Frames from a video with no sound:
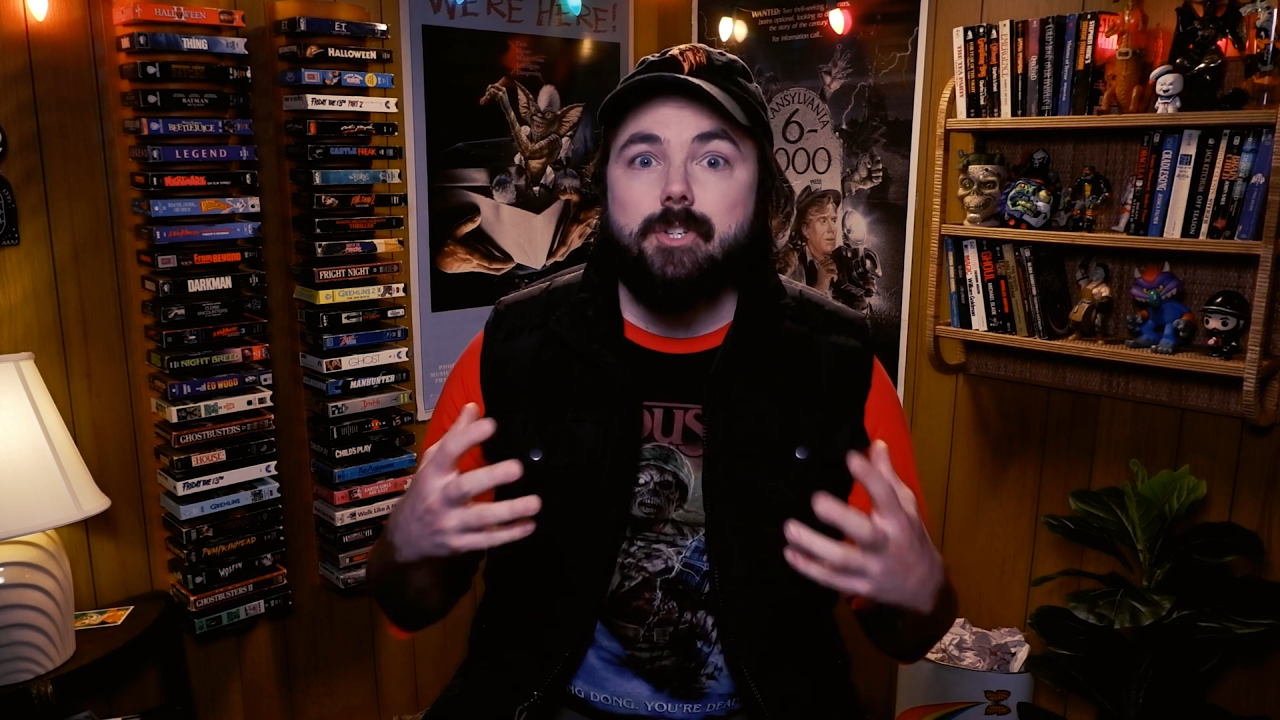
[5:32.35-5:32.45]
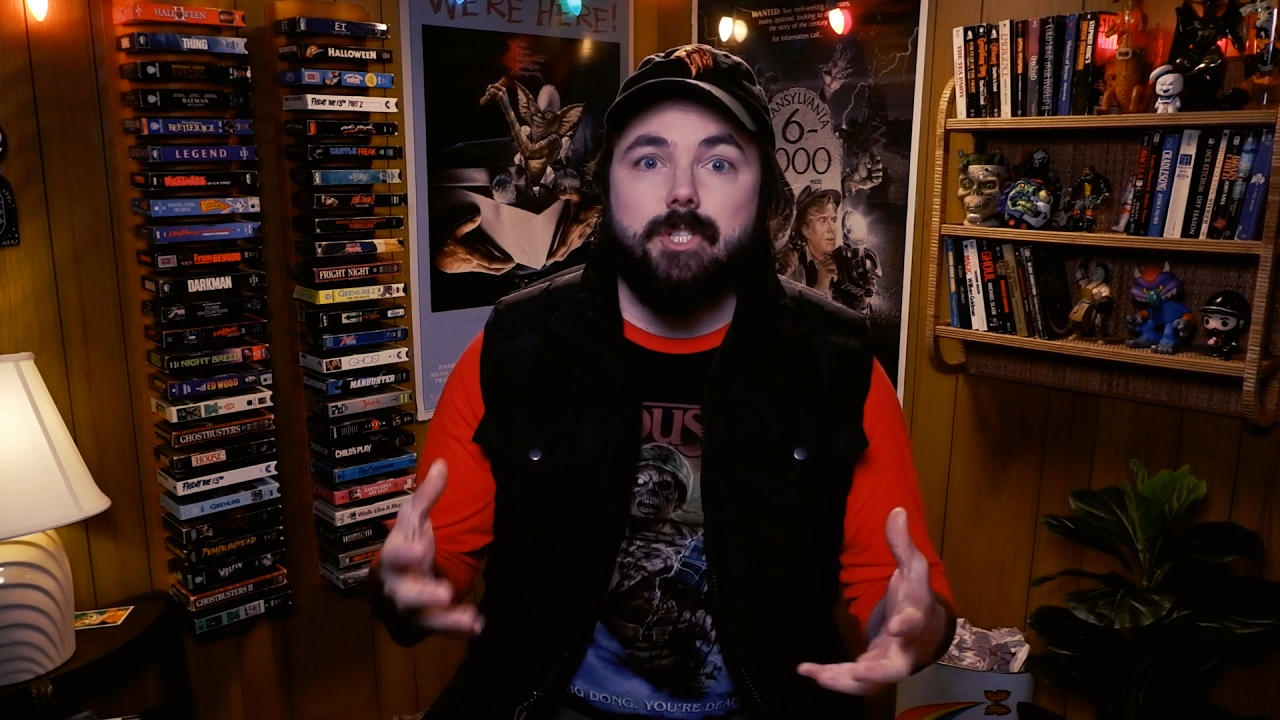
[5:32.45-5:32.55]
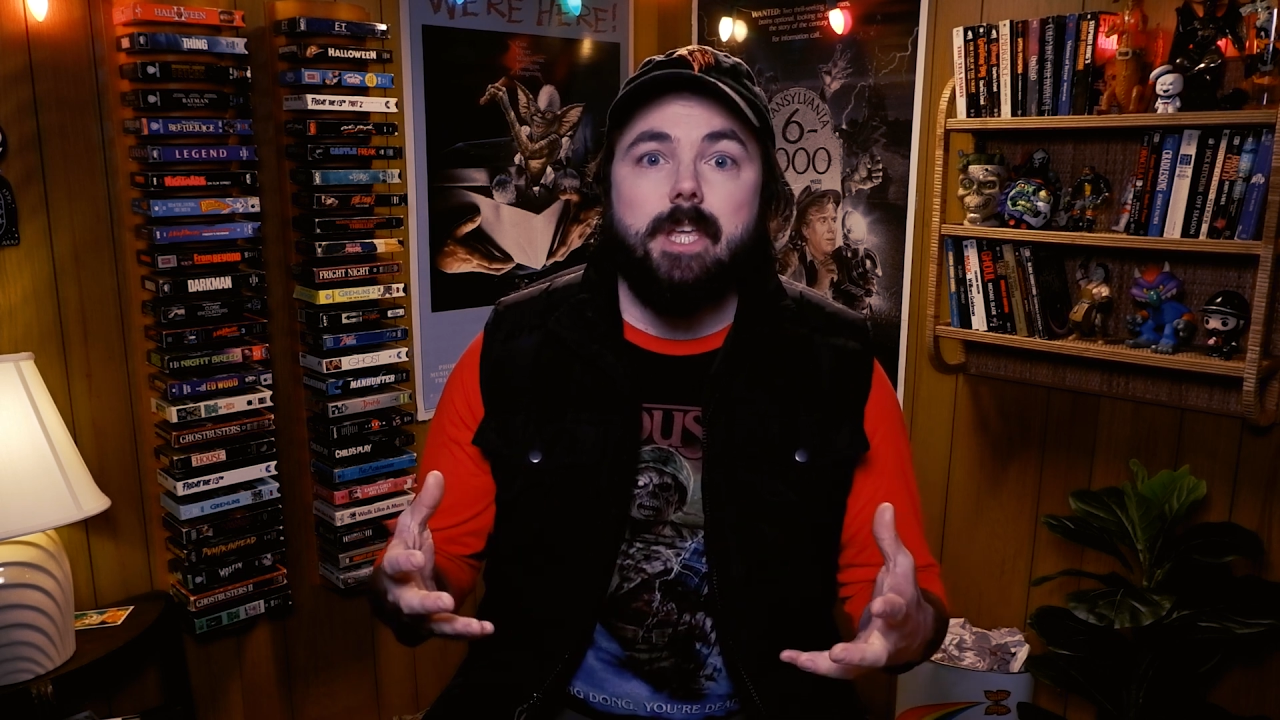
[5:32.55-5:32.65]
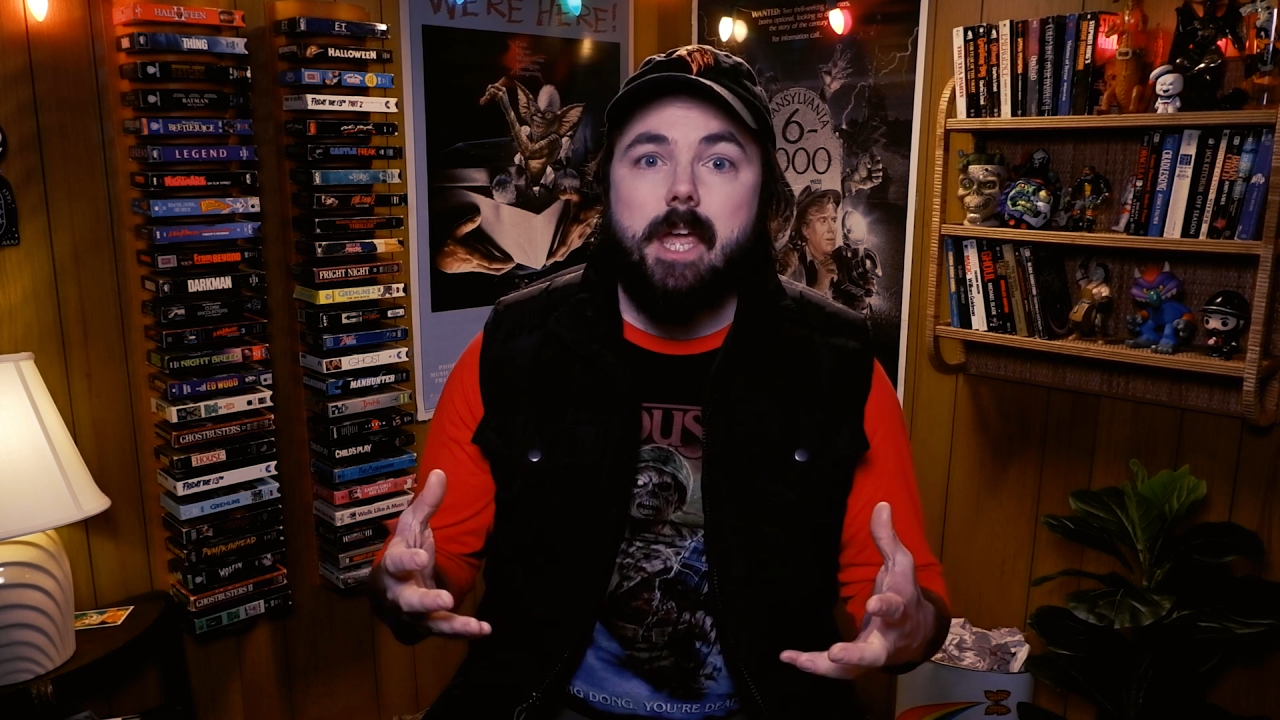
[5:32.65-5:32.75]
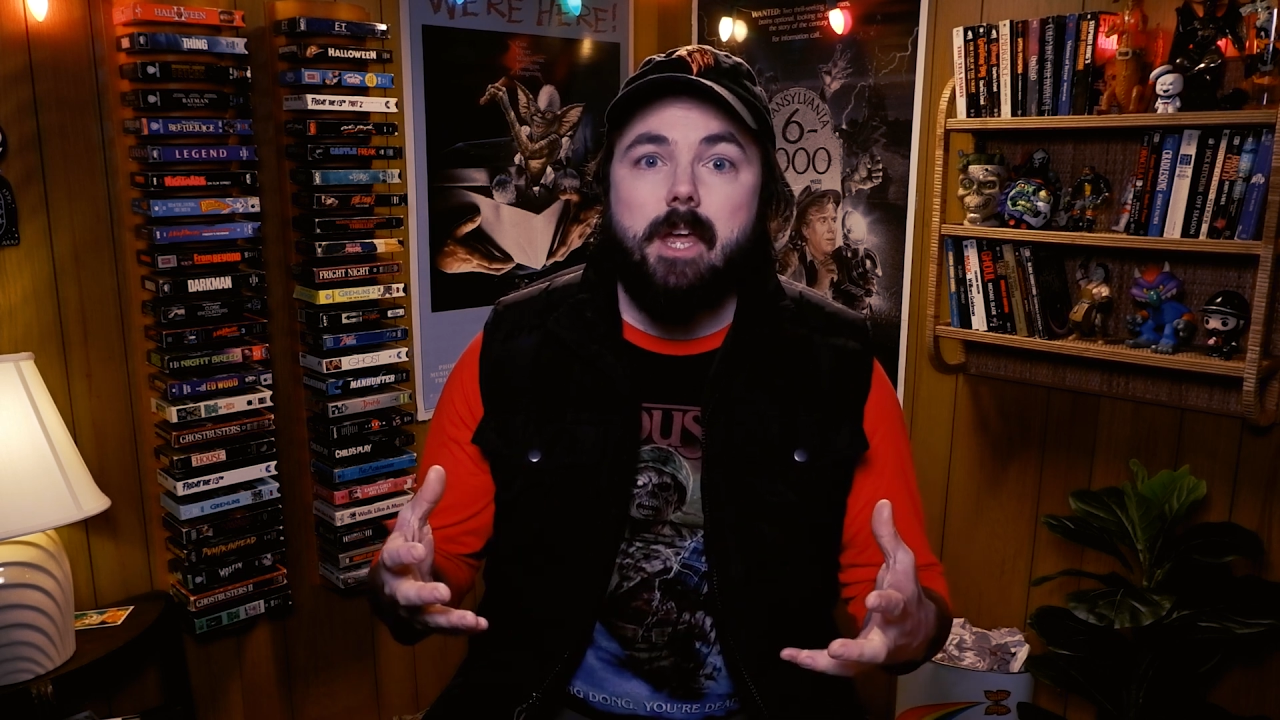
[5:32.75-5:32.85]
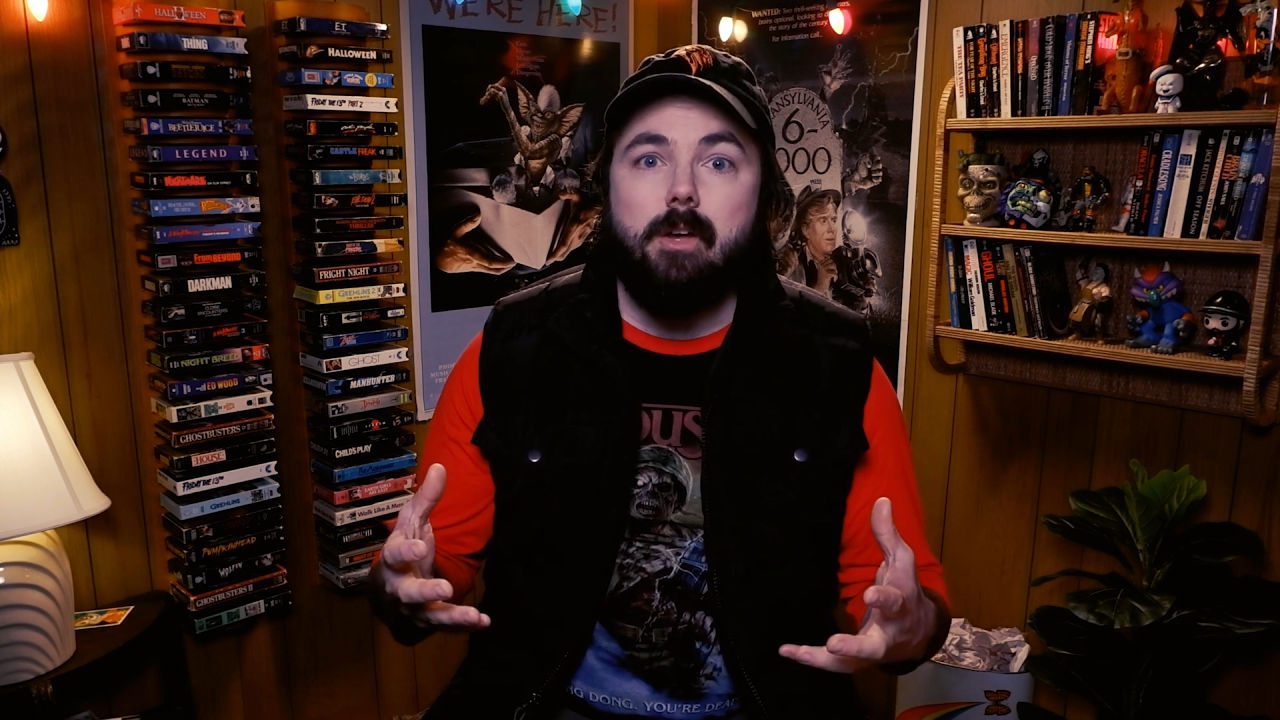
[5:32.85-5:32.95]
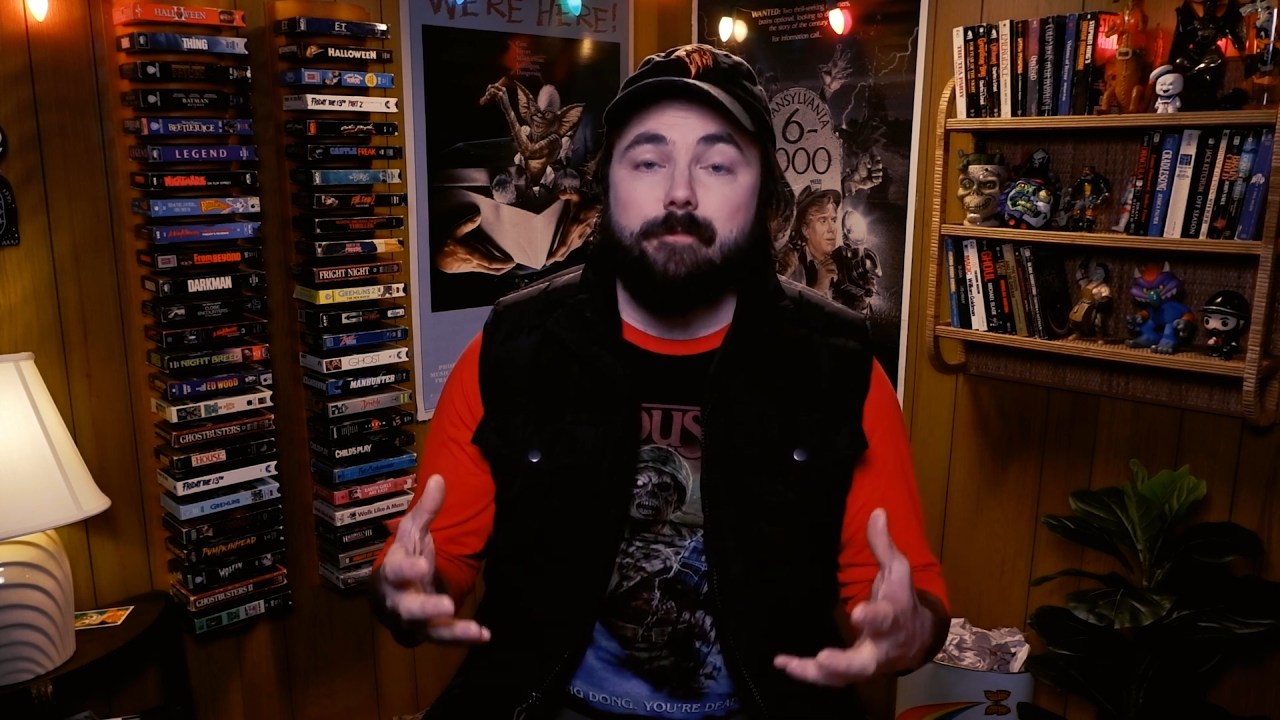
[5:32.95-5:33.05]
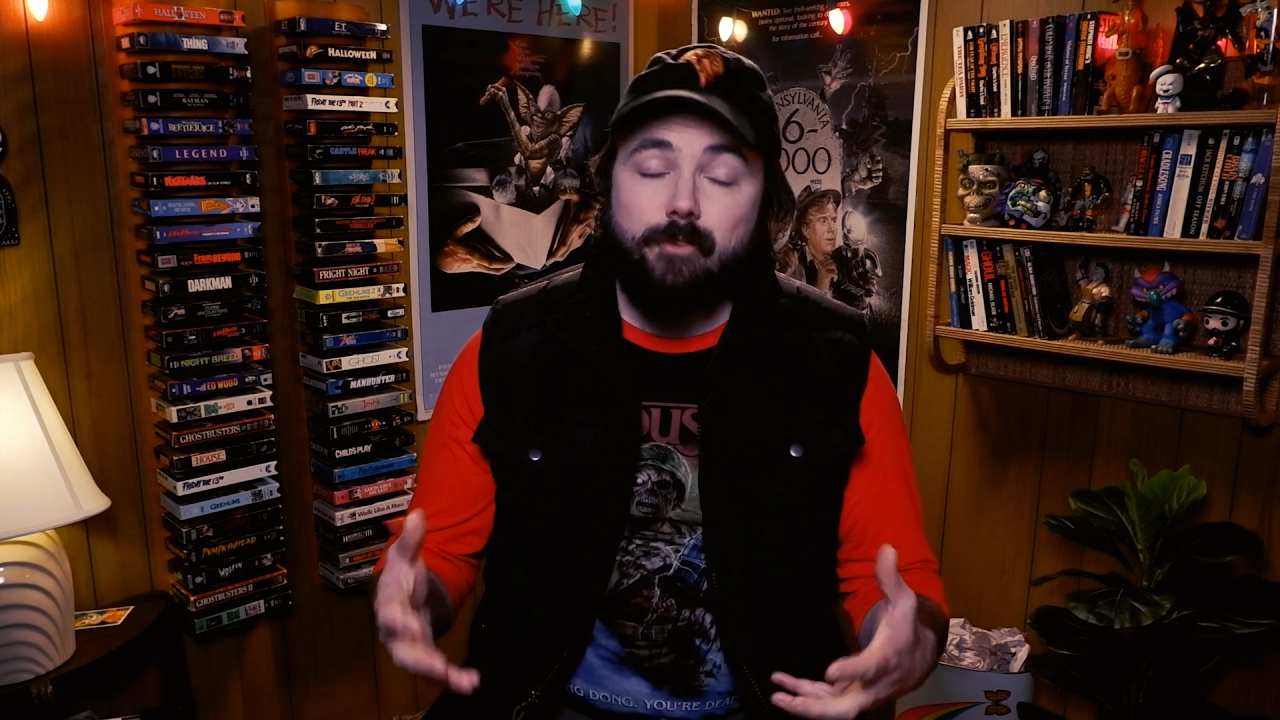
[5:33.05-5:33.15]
scale